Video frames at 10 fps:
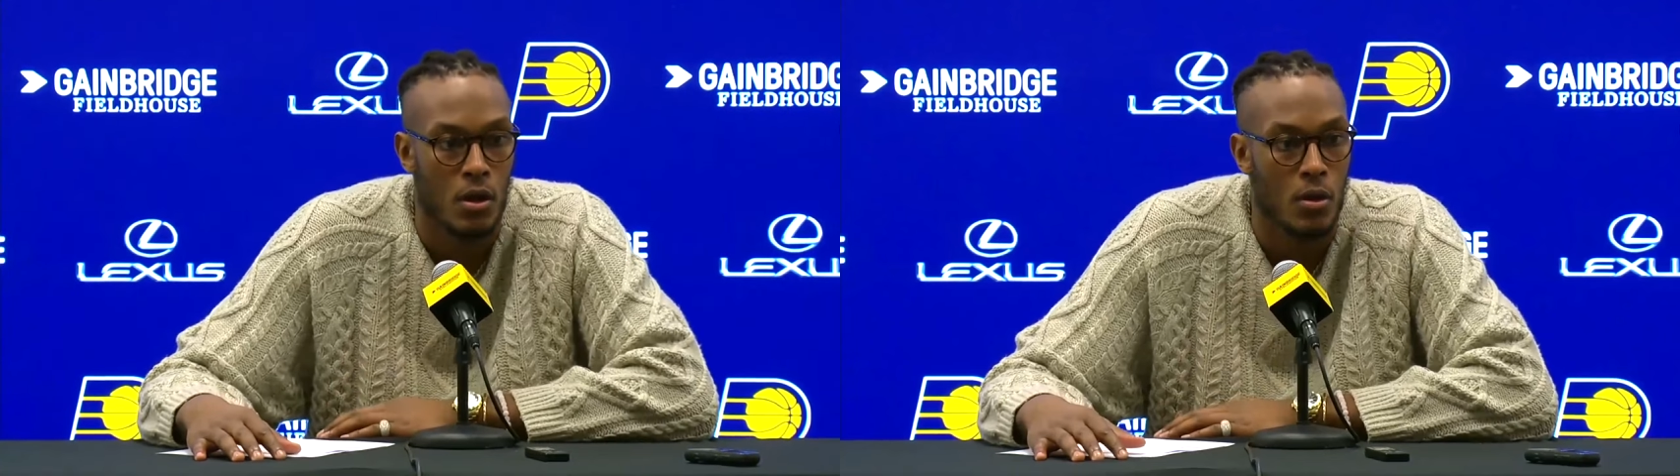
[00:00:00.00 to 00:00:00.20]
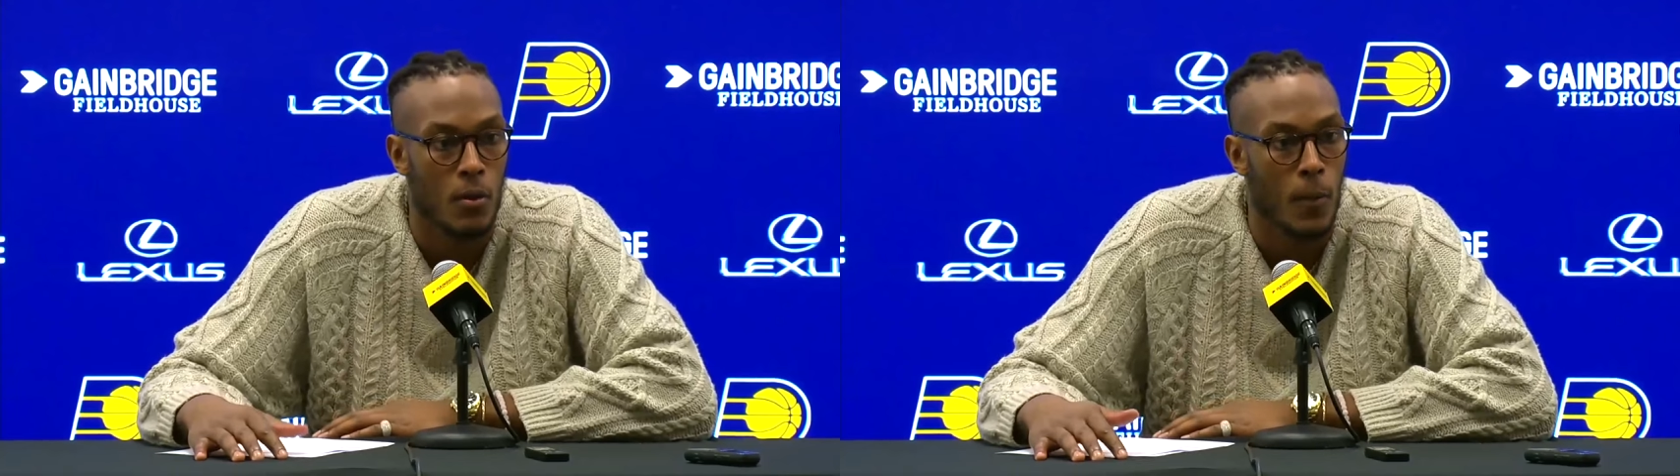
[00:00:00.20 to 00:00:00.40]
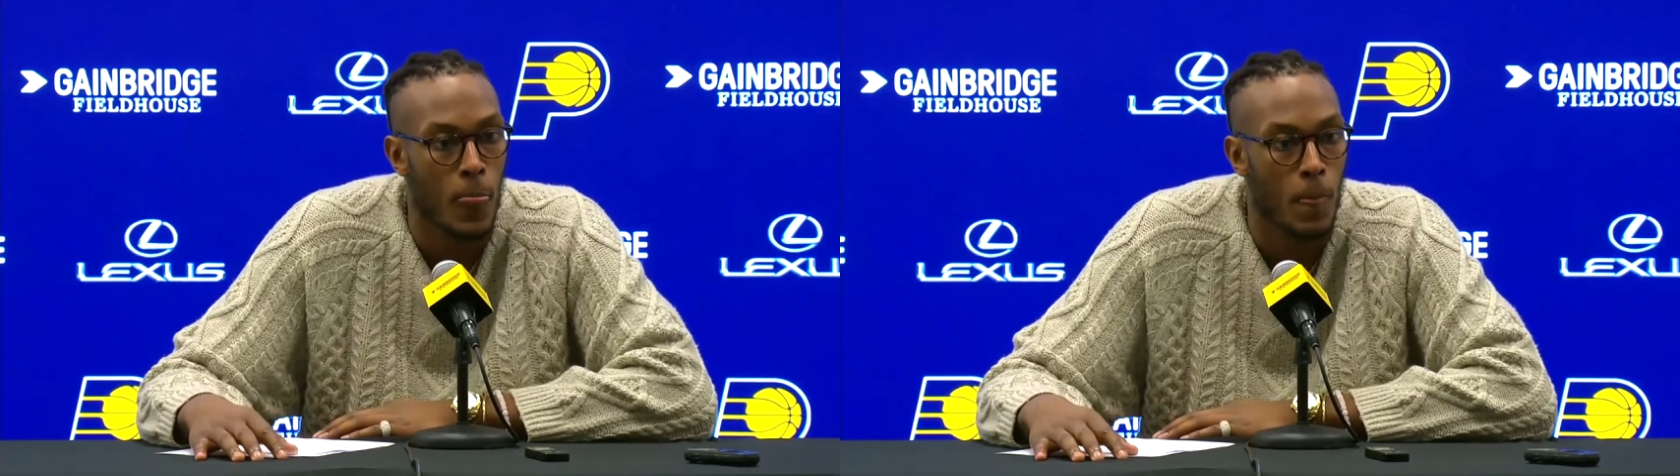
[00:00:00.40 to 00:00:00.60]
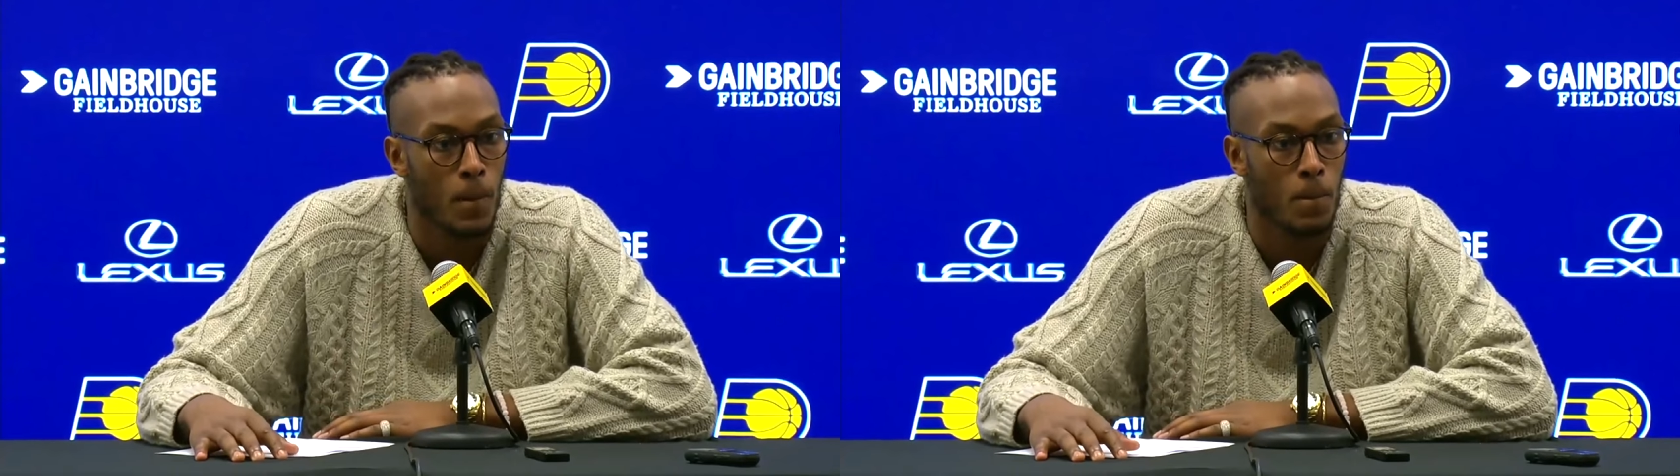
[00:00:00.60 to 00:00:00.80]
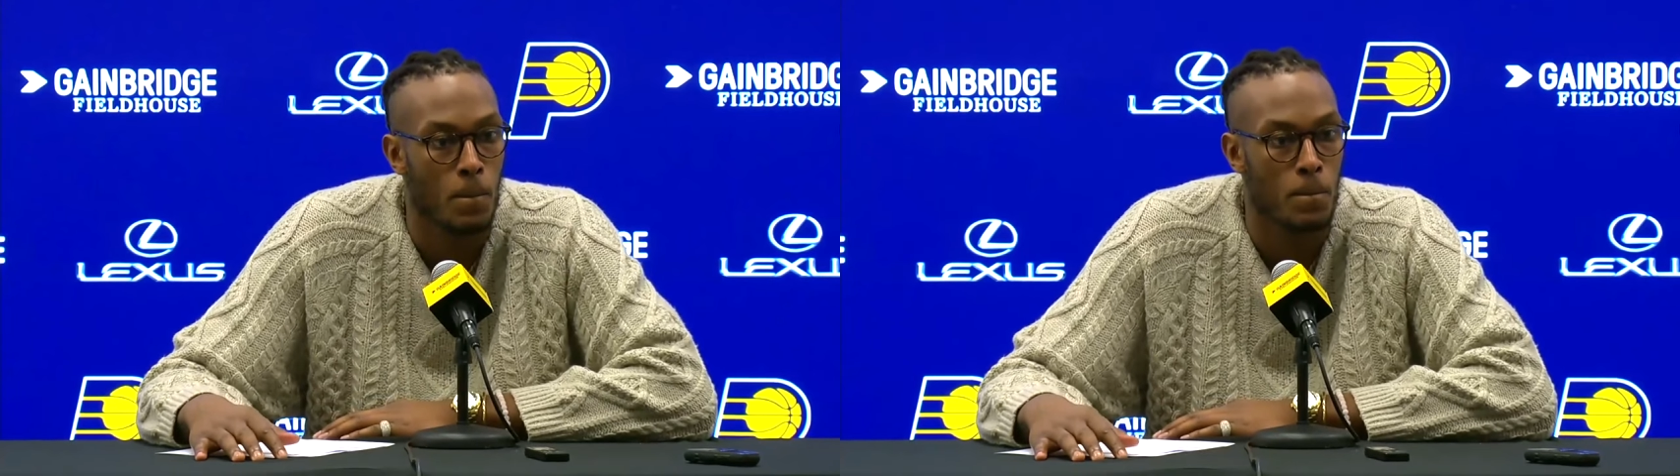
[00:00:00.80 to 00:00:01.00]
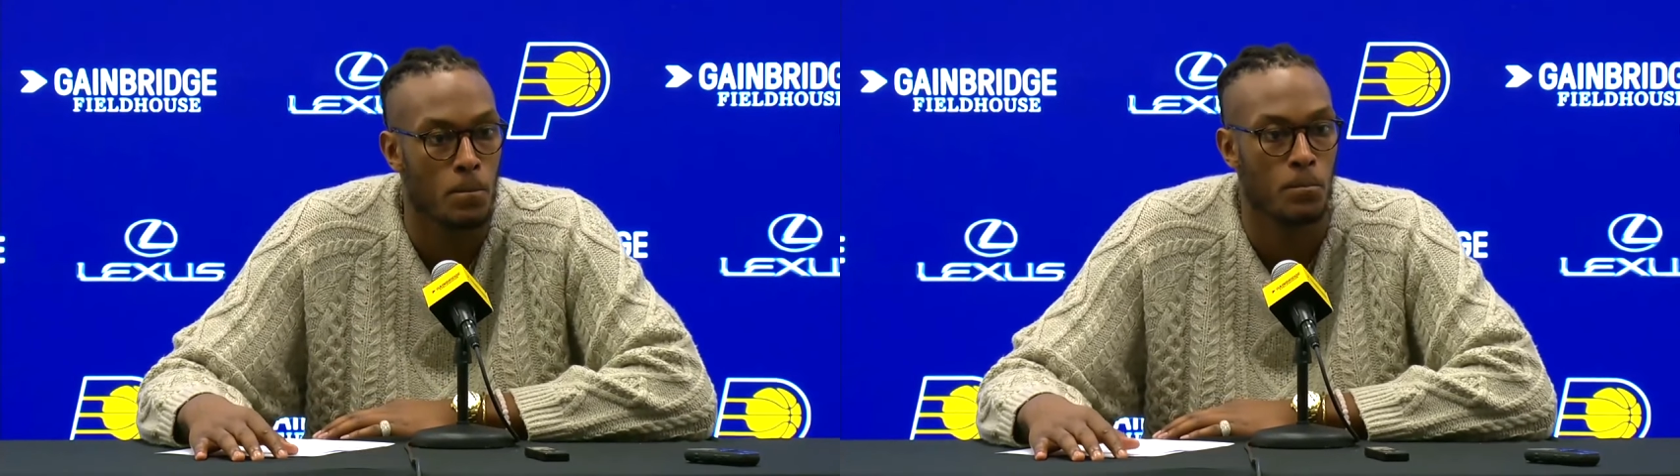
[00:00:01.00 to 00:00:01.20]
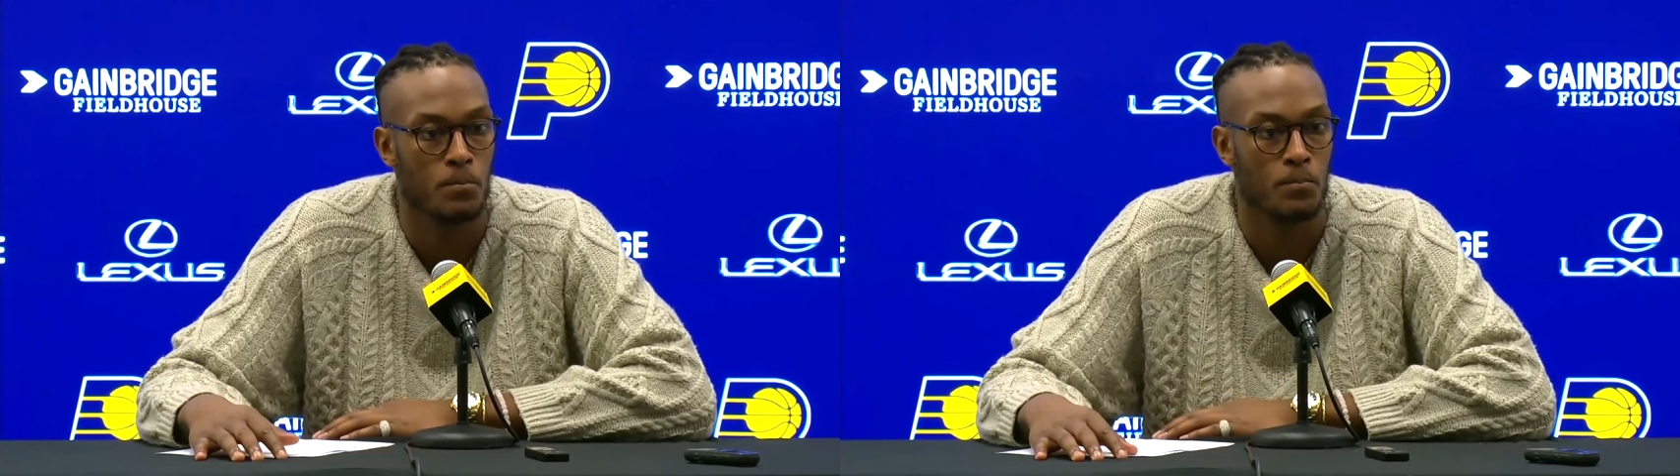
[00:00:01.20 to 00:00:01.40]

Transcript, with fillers: What was kind of your game plan,